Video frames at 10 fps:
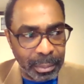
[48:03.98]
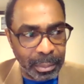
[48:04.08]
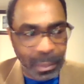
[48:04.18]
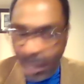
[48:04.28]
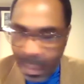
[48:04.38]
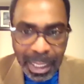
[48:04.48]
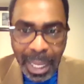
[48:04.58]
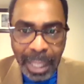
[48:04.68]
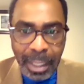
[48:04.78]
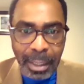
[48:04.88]
Just
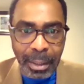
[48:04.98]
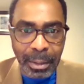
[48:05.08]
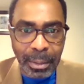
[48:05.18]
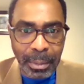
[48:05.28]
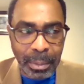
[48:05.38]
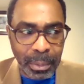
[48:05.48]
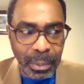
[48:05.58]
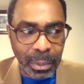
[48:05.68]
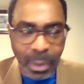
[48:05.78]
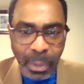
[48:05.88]
like
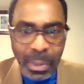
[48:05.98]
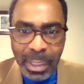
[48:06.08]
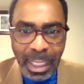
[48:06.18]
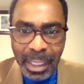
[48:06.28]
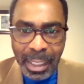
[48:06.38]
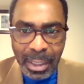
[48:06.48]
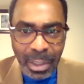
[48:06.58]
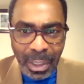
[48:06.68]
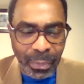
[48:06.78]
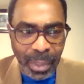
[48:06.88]
those things are
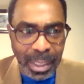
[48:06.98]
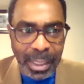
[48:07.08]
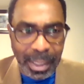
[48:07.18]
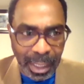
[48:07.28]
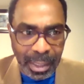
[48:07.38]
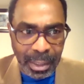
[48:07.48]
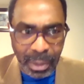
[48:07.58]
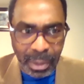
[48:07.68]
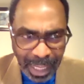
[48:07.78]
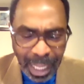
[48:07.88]
just for a season to
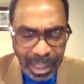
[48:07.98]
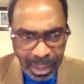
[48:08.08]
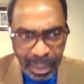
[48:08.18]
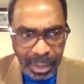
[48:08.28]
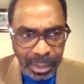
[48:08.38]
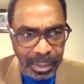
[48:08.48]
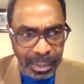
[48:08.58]
test us.